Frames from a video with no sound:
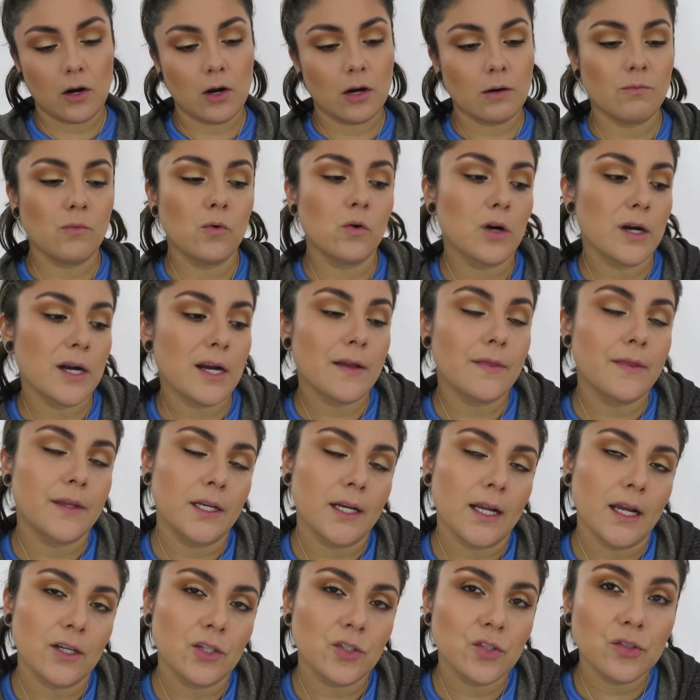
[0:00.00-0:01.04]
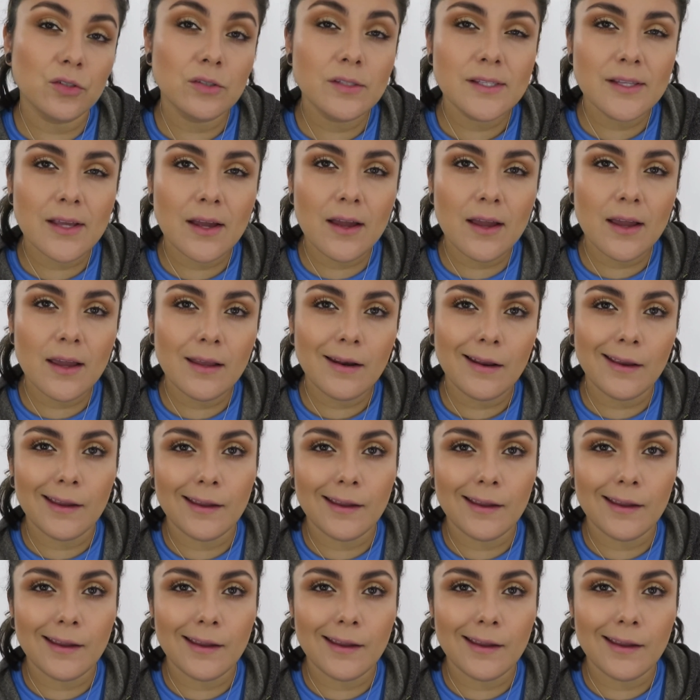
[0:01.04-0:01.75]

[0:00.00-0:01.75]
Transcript: are more on the natural side